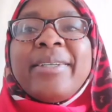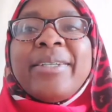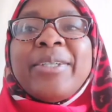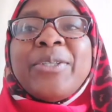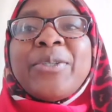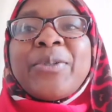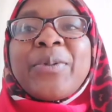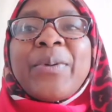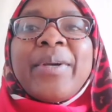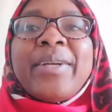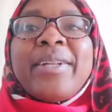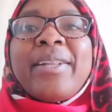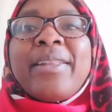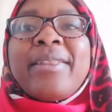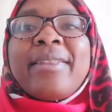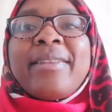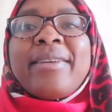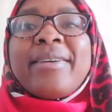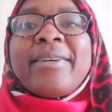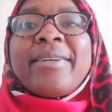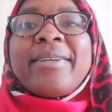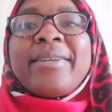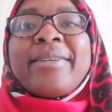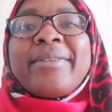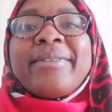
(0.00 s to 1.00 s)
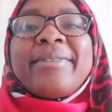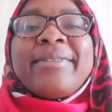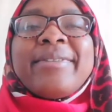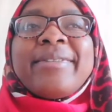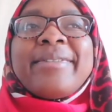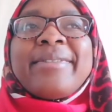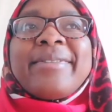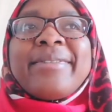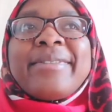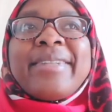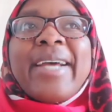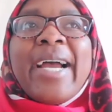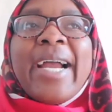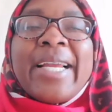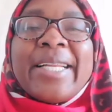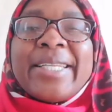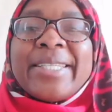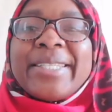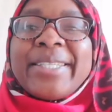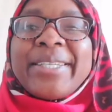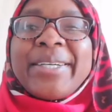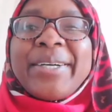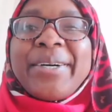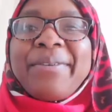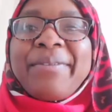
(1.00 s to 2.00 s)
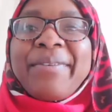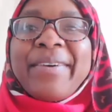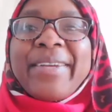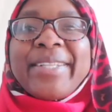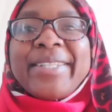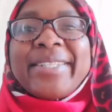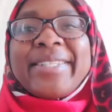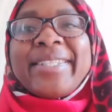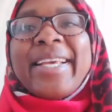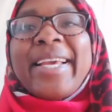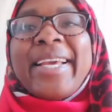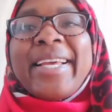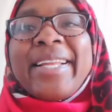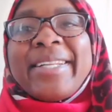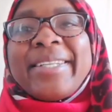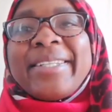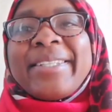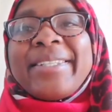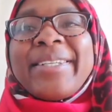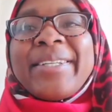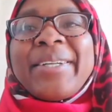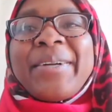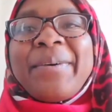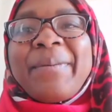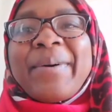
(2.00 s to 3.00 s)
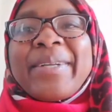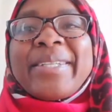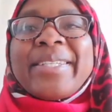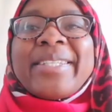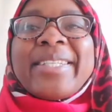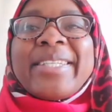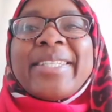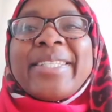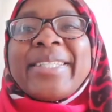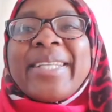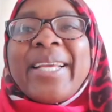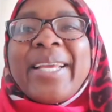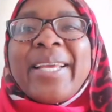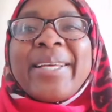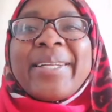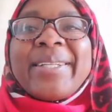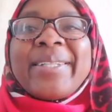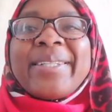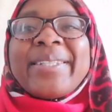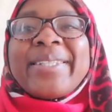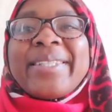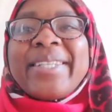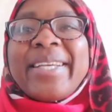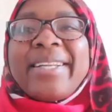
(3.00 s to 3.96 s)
enjoyed the idea of it and, you know, what it entailed.